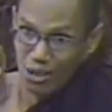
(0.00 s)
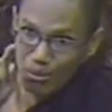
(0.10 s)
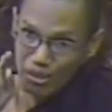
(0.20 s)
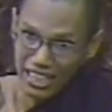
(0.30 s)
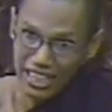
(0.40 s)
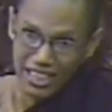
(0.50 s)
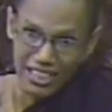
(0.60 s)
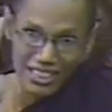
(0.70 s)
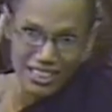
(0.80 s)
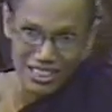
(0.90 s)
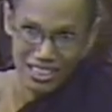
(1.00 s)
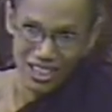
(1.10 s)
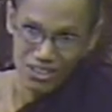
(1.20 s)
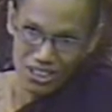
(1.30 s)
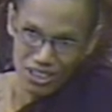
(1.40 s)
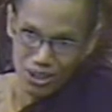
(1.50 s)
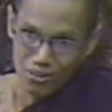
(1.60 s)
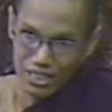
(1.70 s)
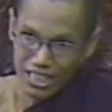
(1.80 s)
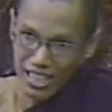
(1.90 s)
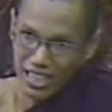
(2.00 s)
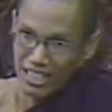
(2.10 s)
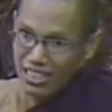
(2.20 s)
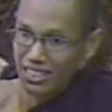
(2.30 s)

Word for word: object, sound object,